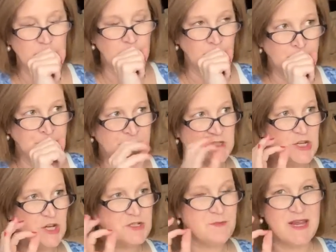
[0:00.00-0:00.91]

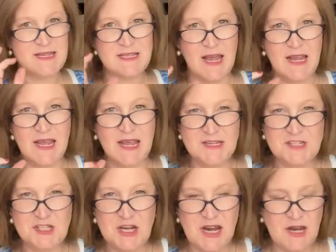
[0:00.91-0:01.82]
excuse me, is like
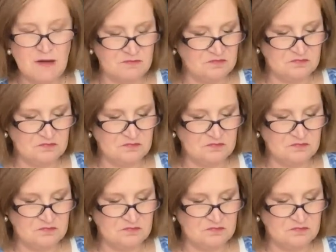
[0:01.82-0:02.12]
itchy?